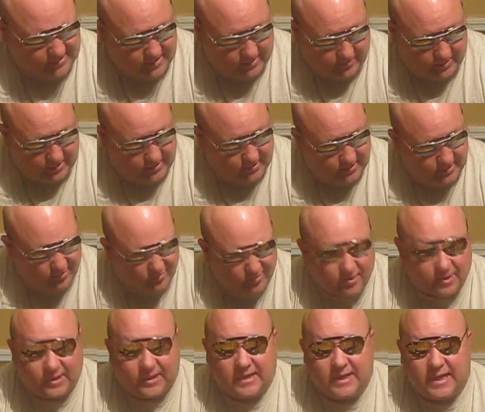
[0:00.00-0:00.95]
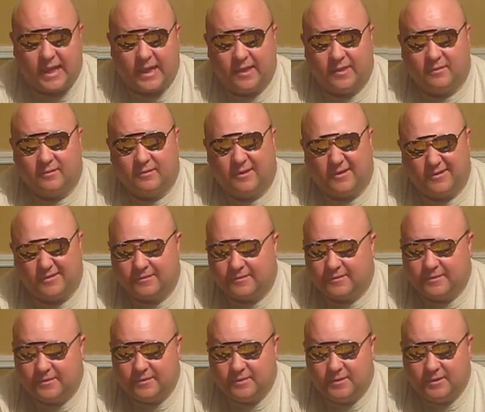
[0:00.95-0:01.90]
I mean, you could really nail
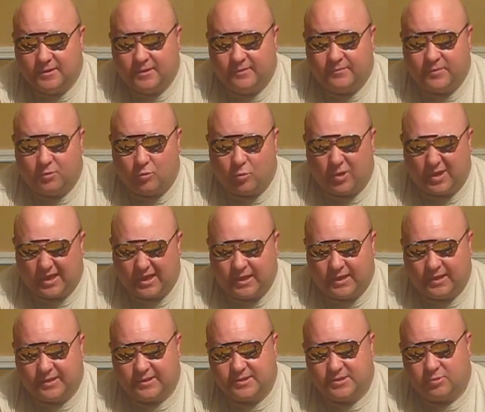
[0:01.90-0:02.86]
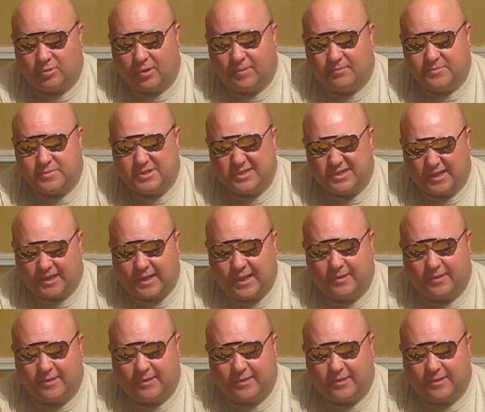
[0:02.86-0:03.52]
if you want to hit a drumstick.